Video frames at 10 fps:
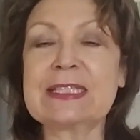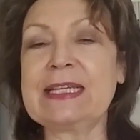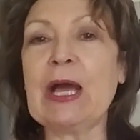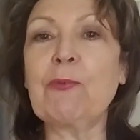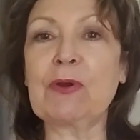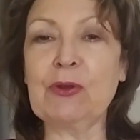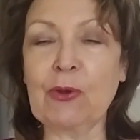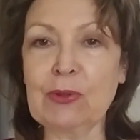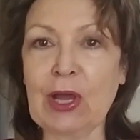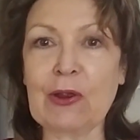and now we're
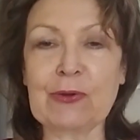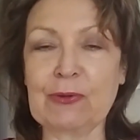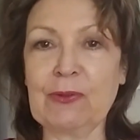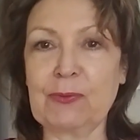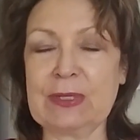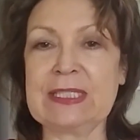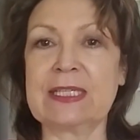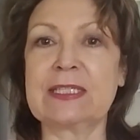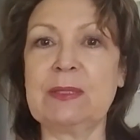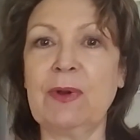no longer a
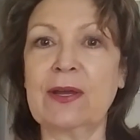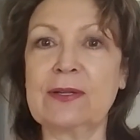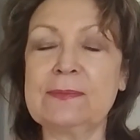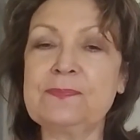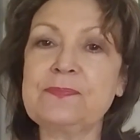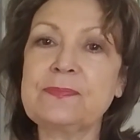360 model.